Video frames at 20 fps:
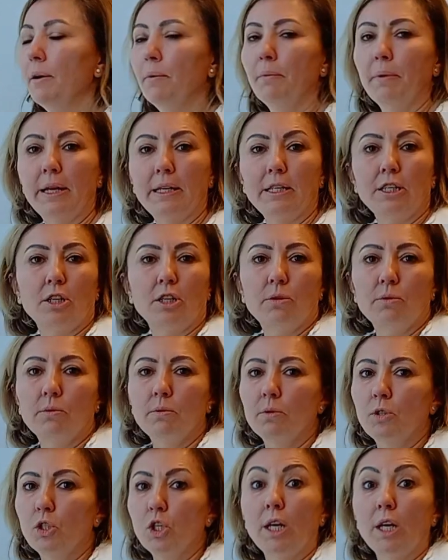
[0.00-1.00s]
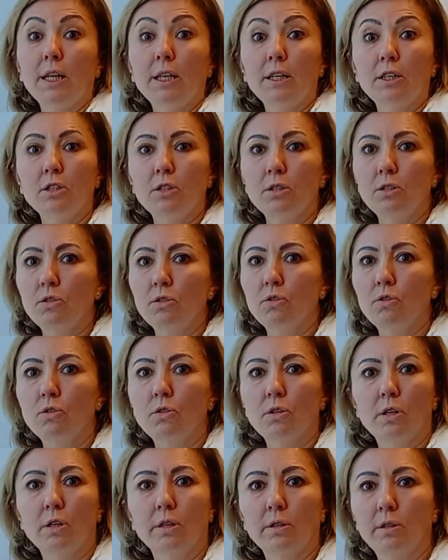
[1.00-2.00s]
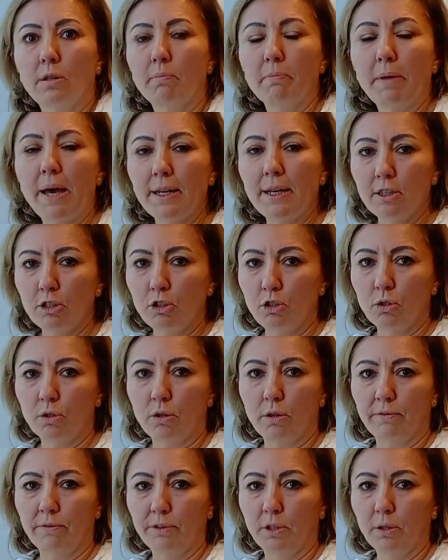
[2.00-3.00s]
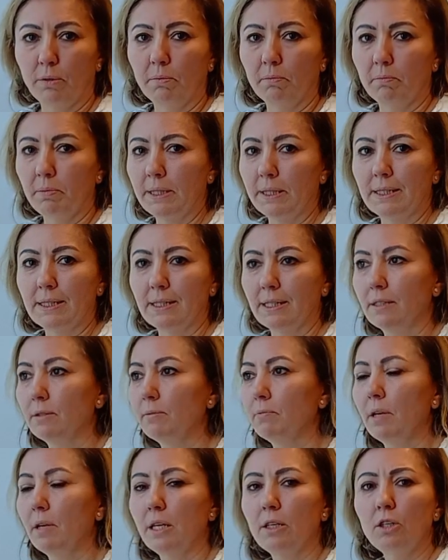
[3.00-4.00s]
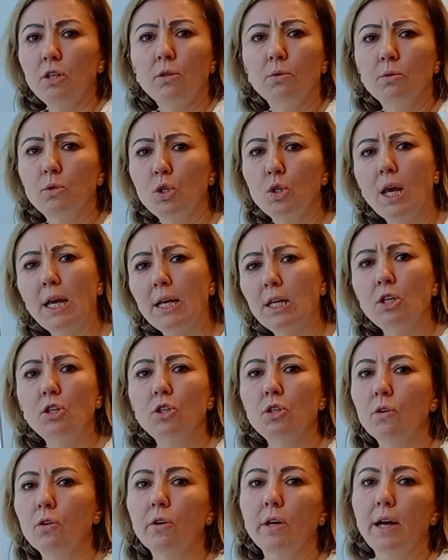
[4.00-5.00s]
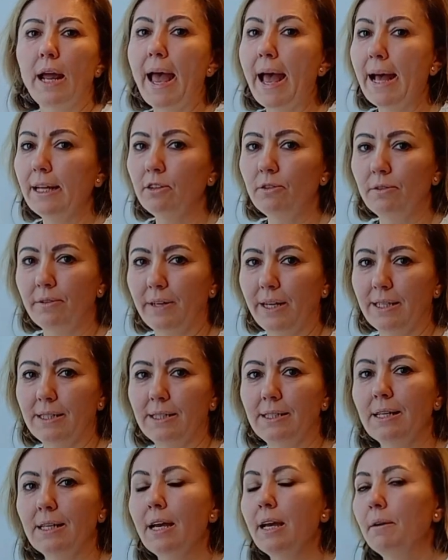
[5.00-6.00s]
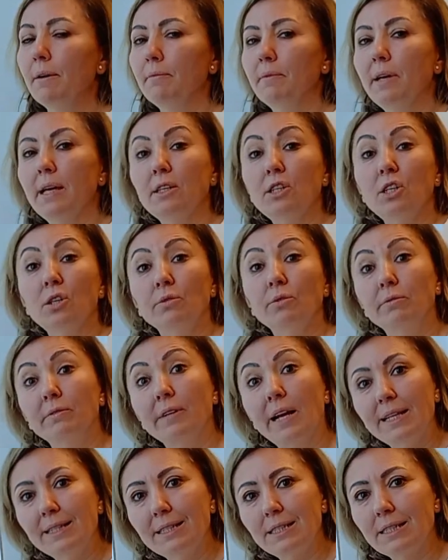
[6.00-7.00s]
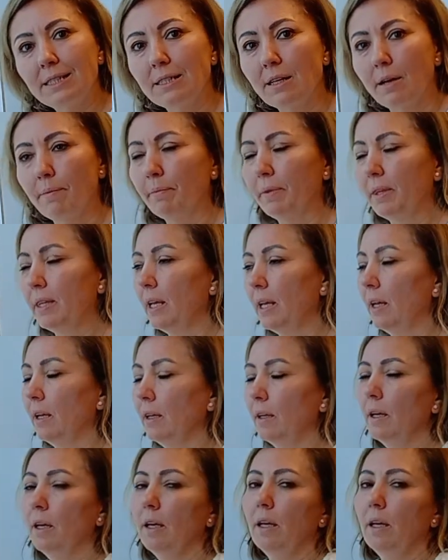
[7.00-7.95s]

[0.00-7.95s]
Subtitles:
when you change the manager of the business, when you change your address, when you rent something,